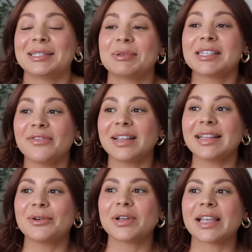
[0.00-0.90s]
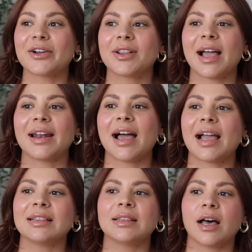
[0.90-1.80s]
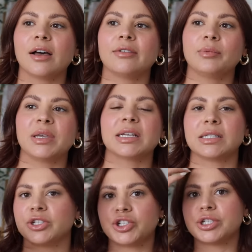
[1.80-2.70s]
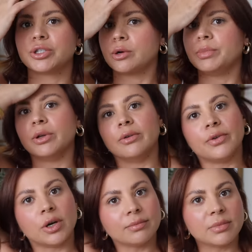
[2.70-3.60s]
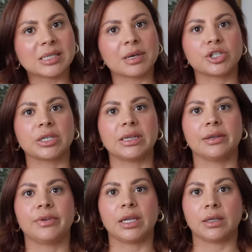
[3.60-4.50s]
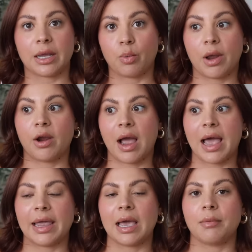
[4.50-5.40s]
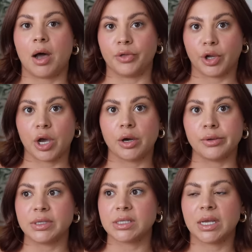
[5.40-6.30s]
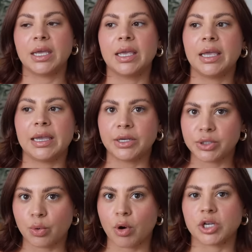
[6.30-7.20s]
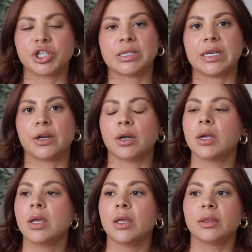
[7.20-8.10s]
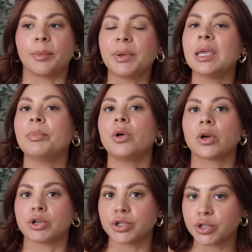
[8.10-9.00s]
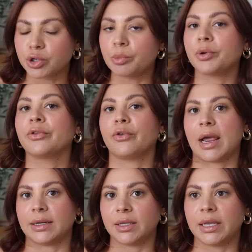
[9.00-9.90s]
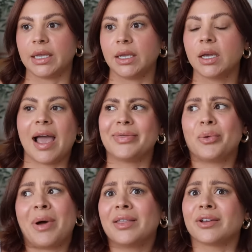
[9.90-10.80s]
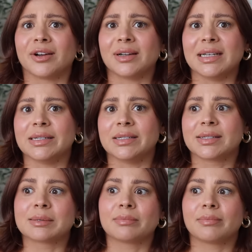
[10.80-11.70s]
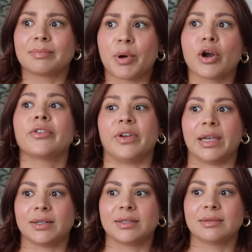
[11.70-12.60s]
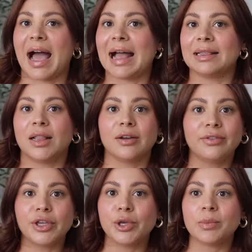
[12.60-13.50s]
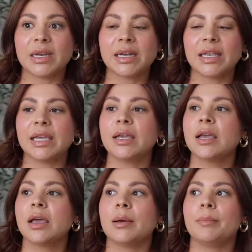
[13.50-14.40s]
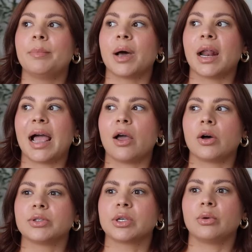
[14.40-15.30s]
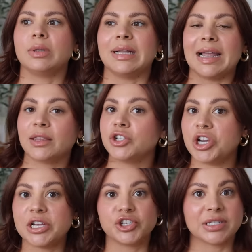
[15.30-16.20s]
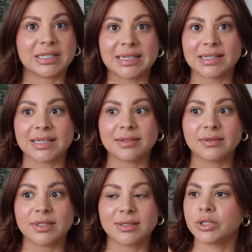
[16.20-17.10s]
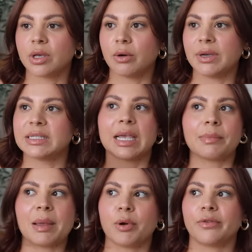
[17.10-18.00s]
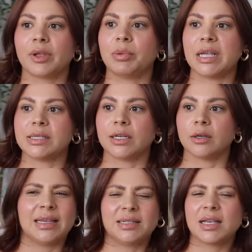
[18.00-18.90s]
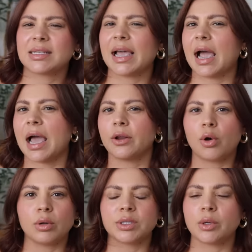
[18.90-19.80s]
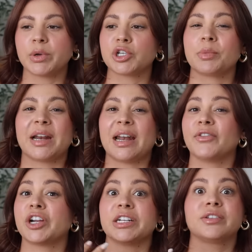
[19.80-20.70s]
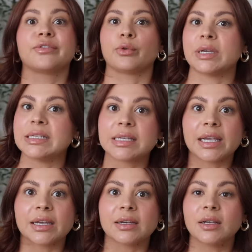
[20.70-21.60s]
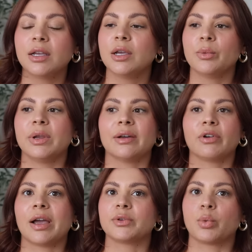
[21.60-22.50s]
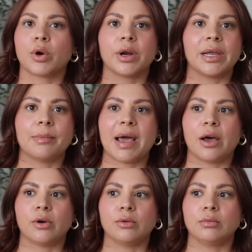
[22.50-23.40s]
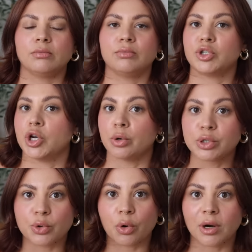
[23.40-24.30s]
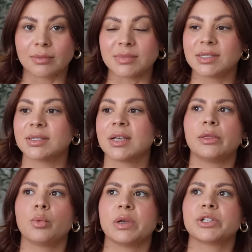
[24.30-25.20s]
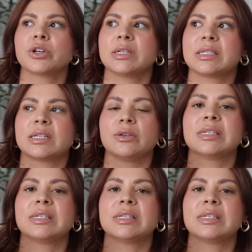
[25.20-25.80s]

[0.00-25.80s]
Specifically, North Carolina, I love because it's just so beautiful, especially living like where I am on the coast. It is gorgeous here. The people are super friendly, and the weather is perfect. I love the humidity but I also like the change in seasons. So it's like my perfect place here. It does get kind of cold in the winter, but it never gets freezing. We never have to worry about snowstorms. In the winter, it still